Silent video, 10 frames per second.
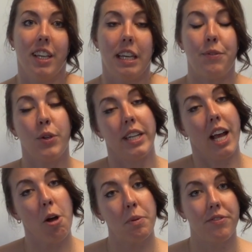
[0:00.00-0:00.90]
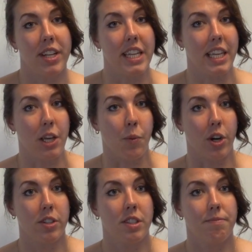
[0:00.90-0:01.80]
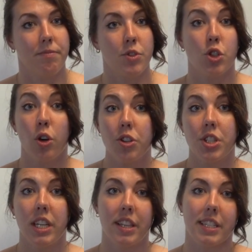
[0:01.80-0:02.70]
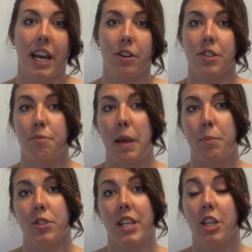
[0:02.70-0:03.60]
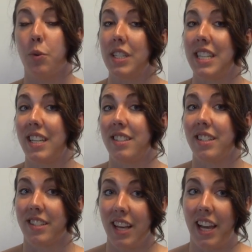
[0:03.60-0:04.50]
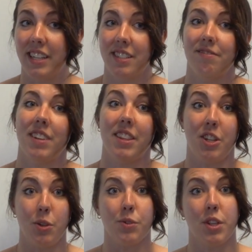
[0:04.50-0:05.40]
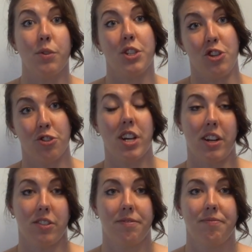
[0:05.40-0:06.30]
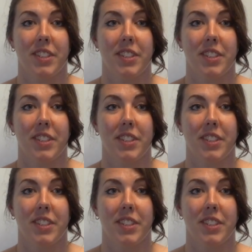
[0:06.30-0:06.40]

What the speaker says: If you need help inventing keywords, search in the titles of papers that you intend to cite, and then use those in your title.